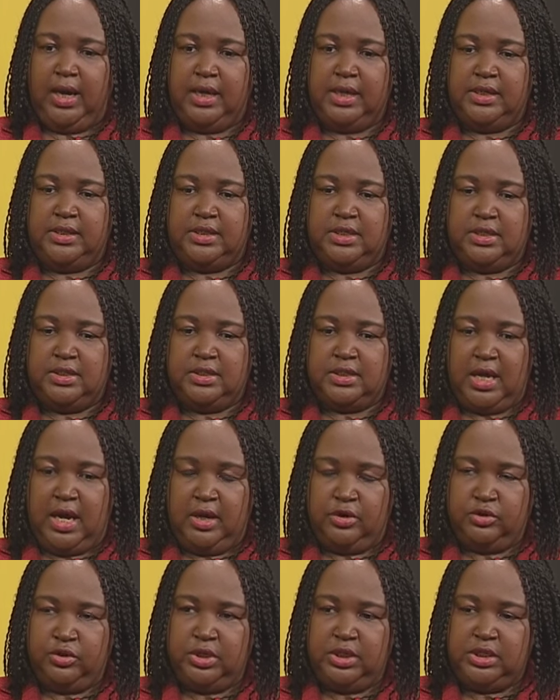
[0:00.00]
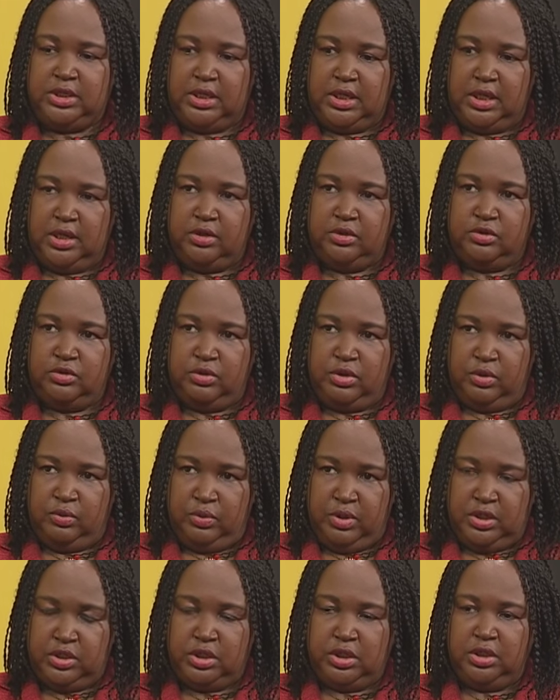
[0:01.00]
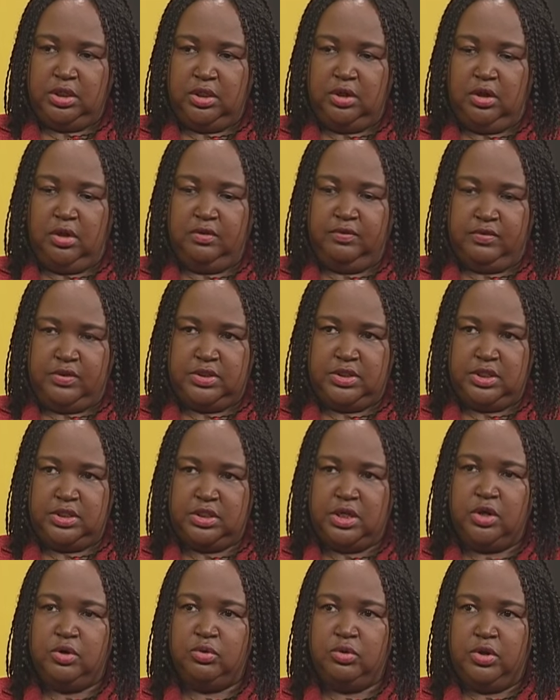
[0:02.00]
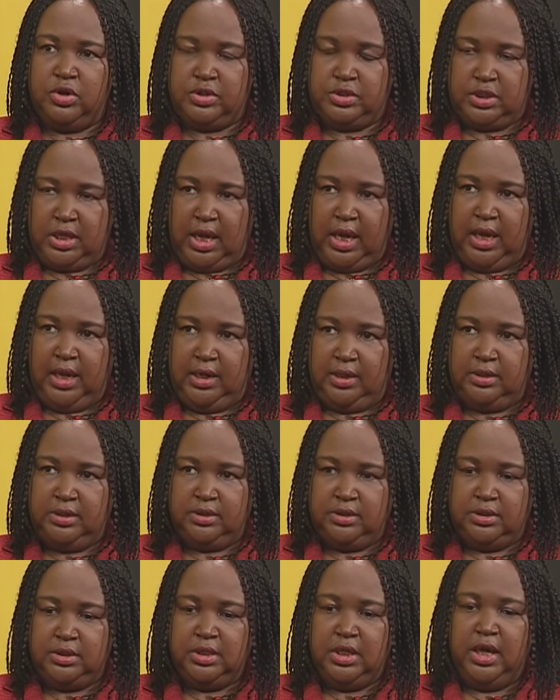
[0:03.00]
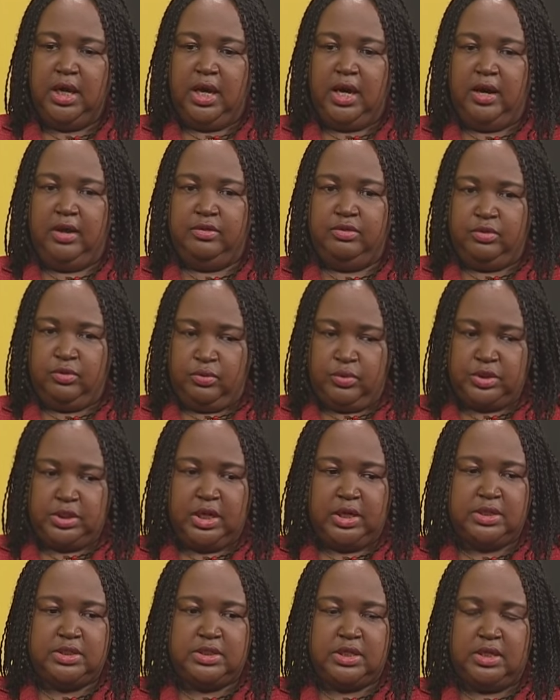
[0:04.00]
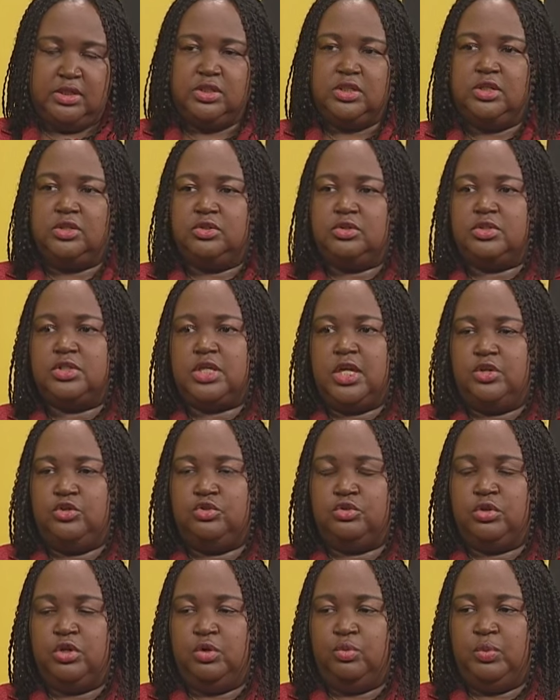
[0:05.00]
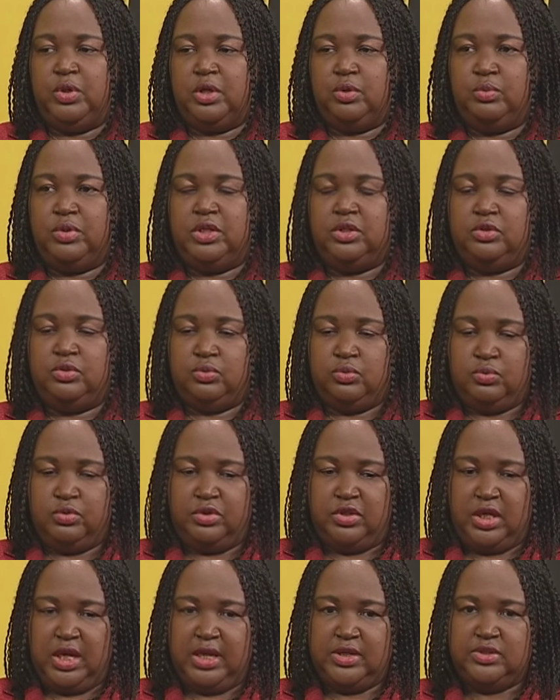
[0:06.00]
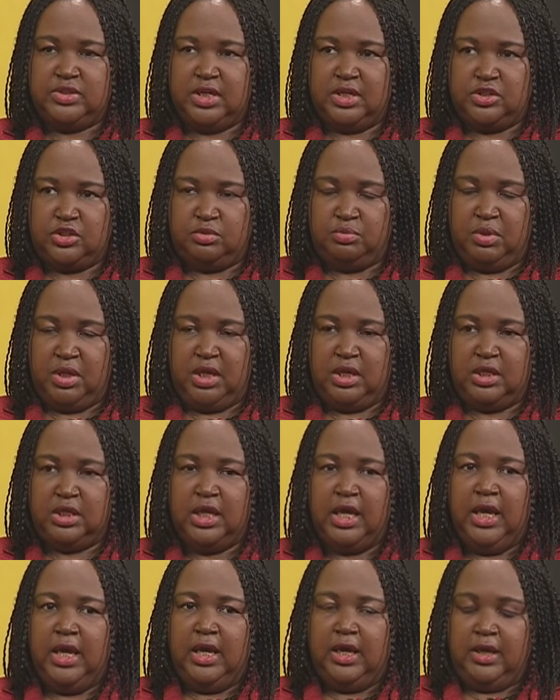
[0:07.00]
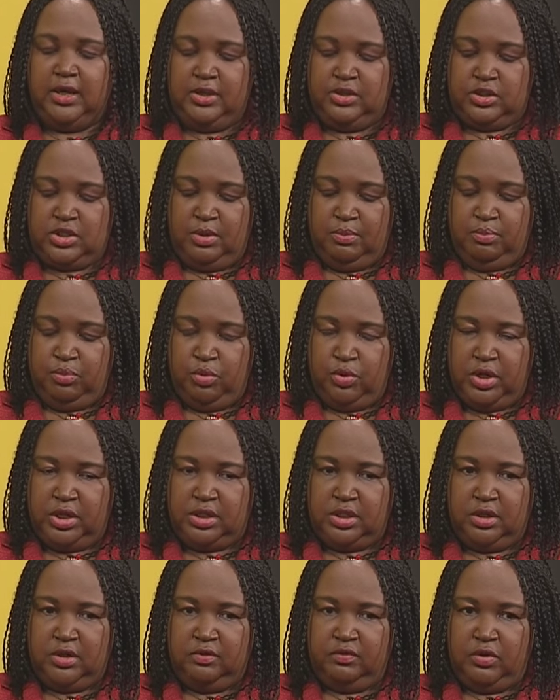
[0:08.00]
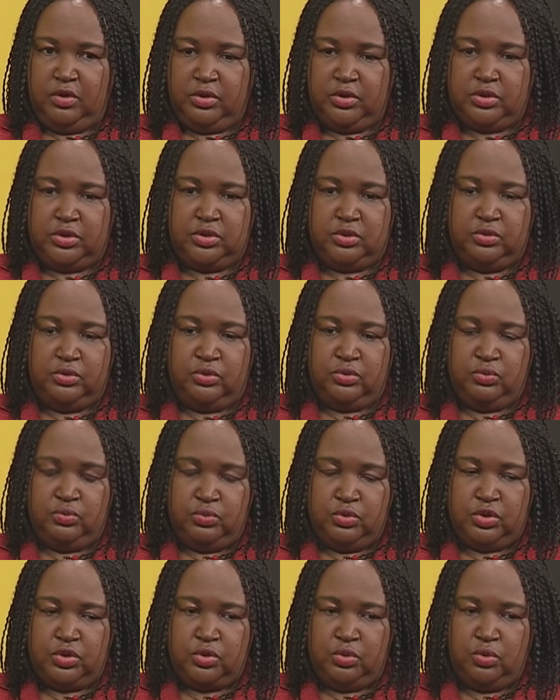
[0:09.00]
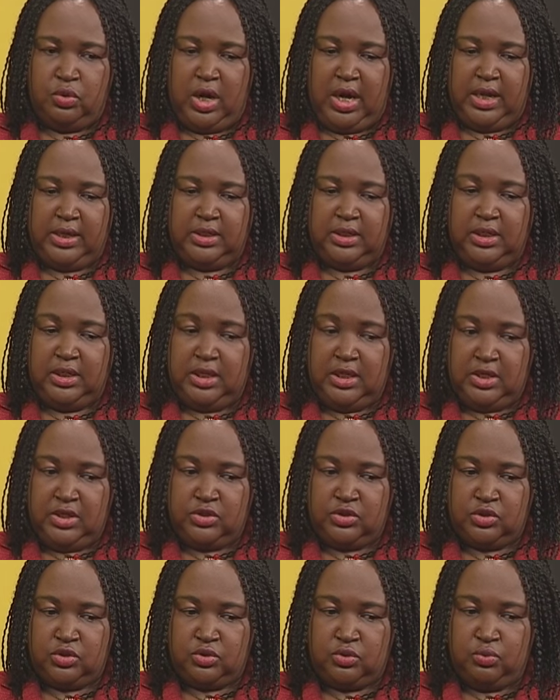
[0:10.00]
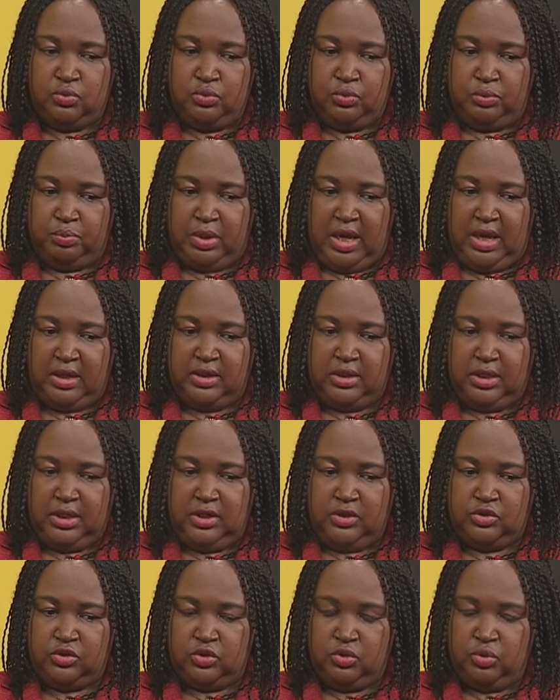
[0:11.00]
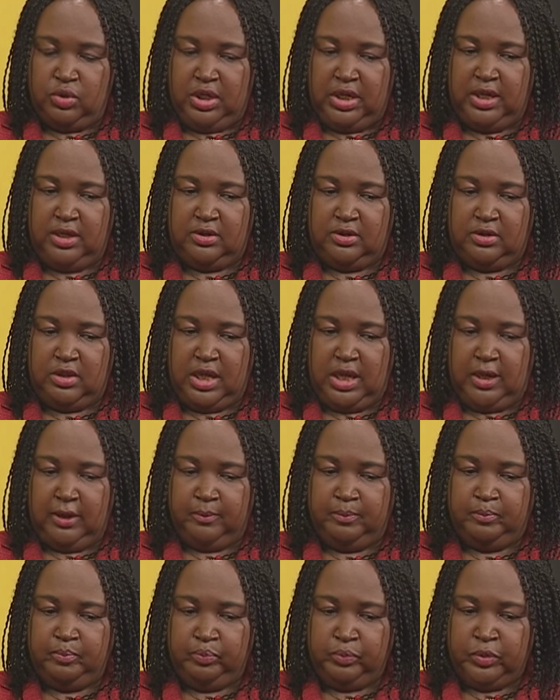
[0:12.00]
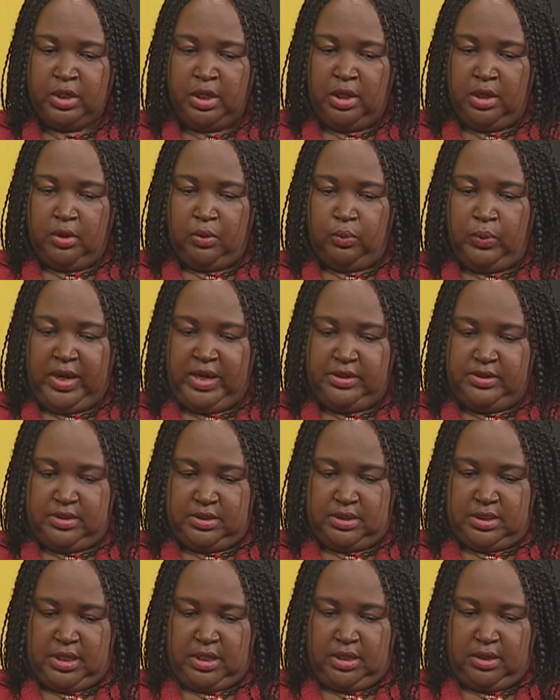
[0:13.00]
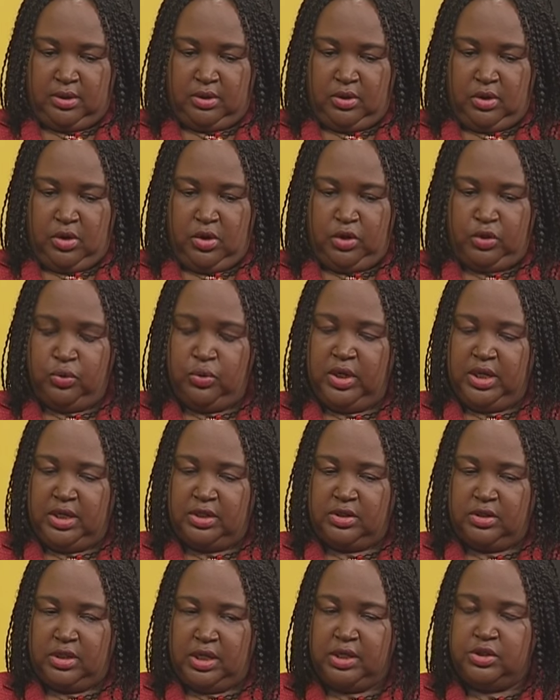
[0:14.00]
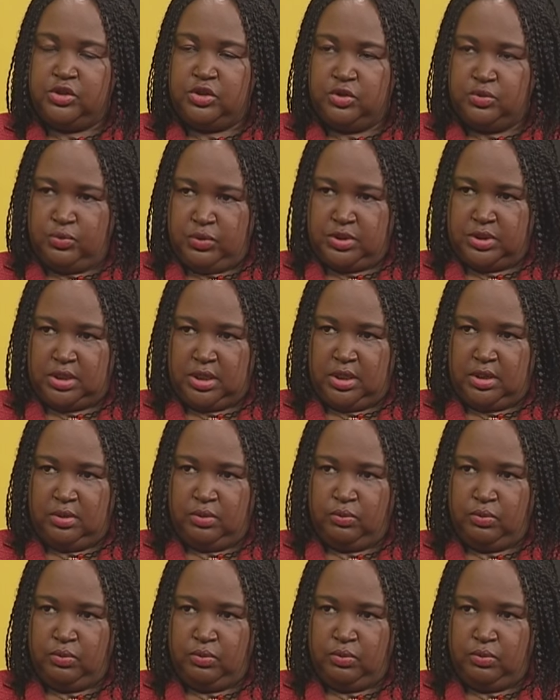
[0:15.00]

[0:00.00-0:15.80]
It is actually taken to the regional offices across the island, and those are sent into Central, where we do the assessment. It's important for us to do so at least no later than Wednesday or no later than Tuesday,